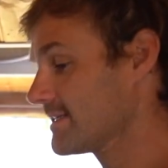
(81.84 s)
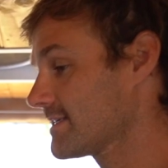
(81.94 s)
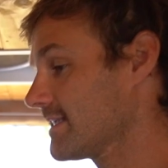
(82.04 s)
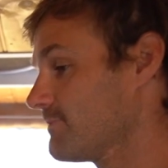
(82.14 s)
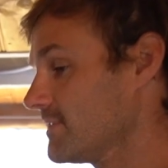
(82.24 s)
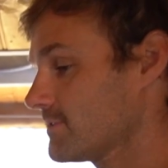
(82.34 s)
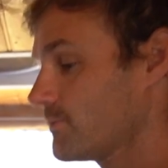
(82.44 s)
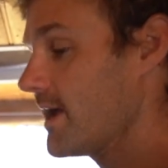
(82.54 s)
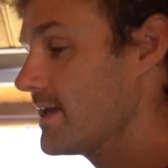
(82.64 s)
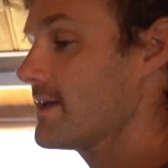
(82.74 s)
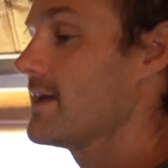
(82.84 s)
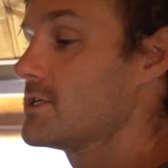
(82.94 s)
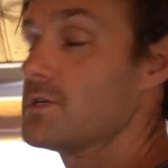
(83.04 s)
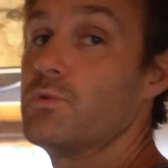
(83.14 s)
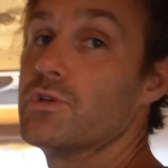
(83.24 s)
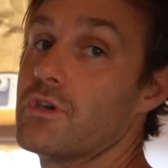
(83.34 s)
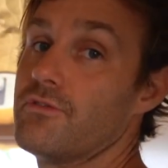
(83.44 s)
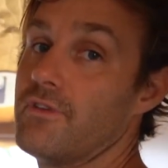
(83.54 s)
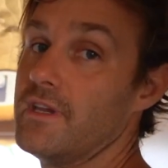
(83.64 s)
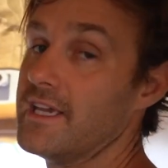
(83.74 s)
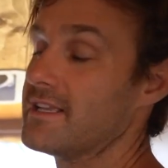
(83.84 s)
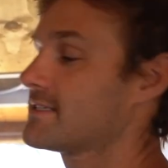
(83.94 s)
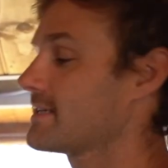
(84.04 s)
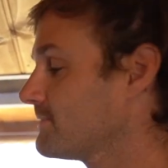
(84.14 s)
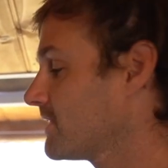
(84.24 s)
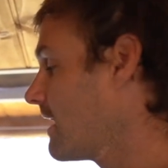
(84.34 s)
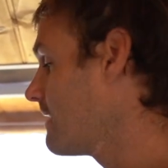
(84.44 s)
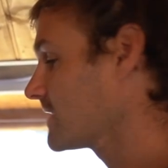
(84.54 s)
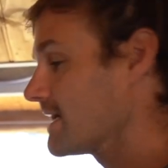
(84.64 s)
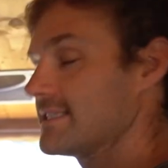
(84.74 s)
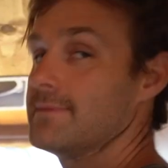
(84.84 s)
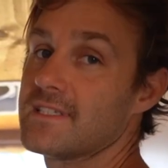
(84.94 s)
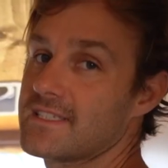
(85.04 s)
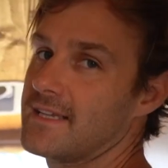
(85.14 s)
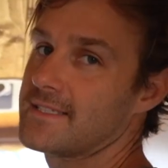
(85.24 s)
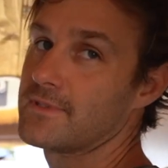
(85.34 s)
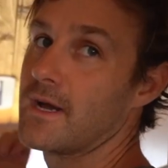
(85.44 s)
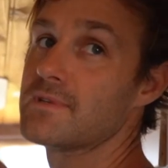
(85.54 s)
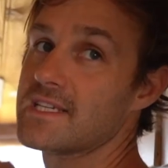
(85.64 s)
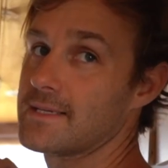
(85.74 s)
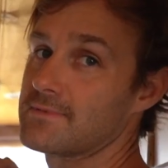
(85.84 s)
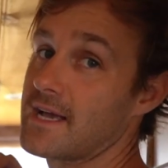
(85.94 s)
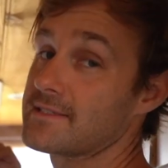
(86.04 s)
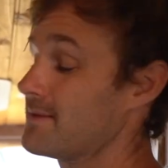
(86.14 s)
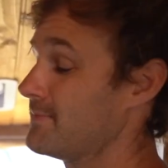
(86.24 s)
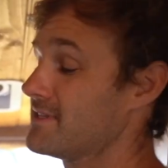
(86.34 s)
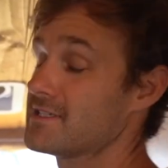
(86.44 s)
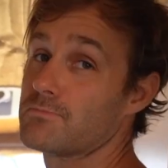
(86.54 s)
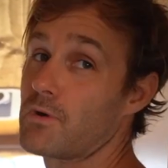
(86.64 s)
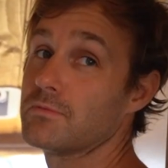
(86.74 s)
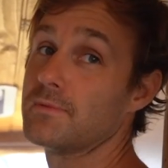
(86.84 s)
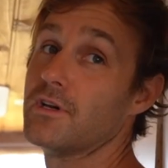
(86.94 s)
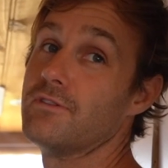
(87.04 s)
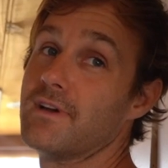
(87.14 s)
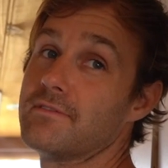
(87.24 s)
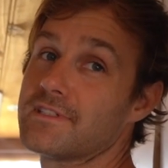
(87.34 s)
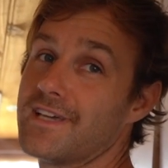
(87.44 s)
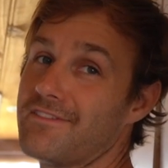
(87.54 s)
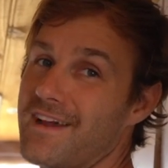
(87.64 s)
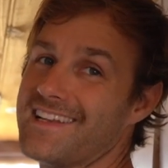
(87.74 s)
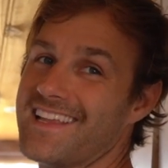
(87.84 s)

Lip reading: sleep this way and she puts her feet here. Sometimes I sleep this side, sometimes she sleeps that side, but this is probably her favorite side, right?